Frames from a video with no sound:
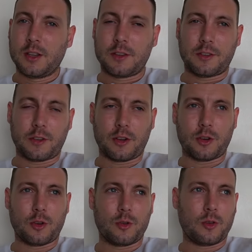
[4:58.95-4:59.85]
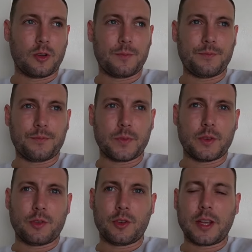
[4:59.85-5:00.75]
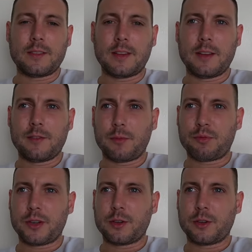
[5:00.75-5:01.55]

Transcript: So you get to live a pretty